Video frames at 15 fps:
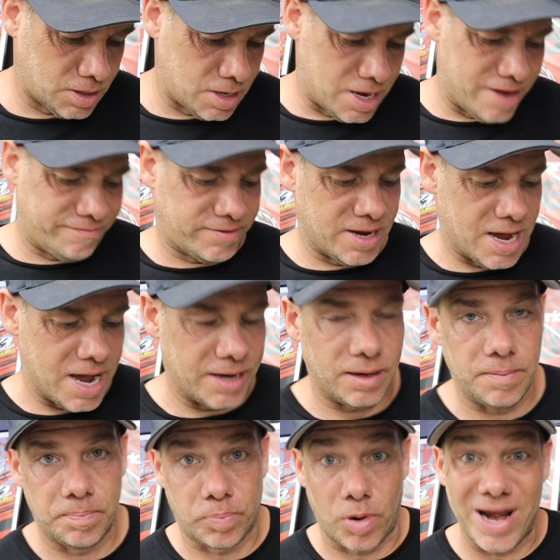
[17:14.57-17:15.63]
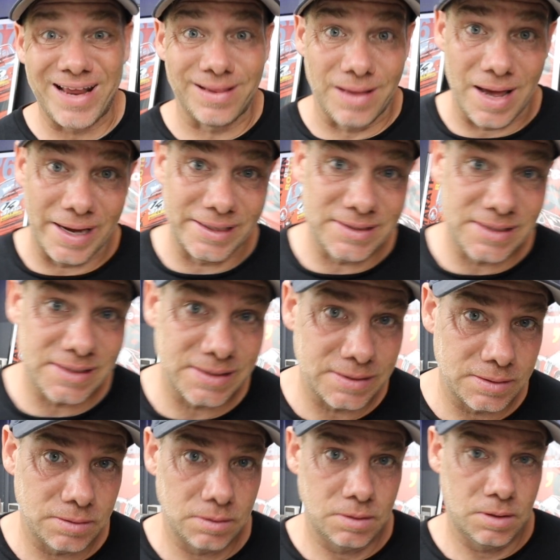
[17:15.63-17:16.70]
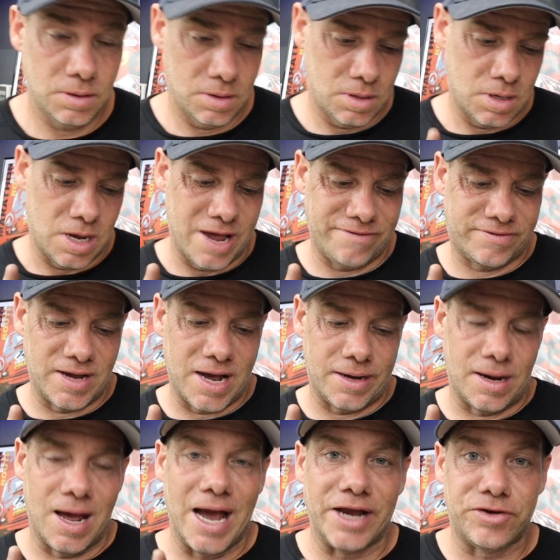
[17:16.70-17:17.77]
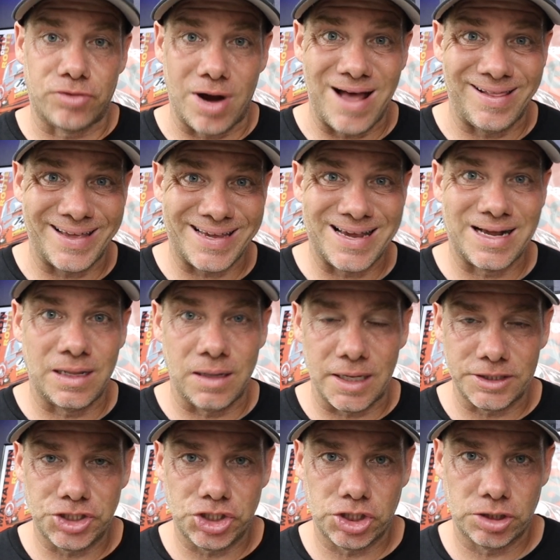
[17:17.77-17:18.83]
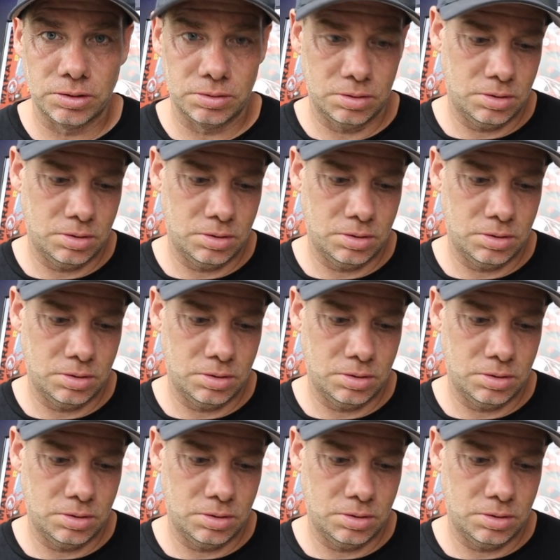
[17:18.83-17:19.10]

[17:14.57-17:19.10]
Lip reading: I've got brake lines. I've got hydraulic clutch.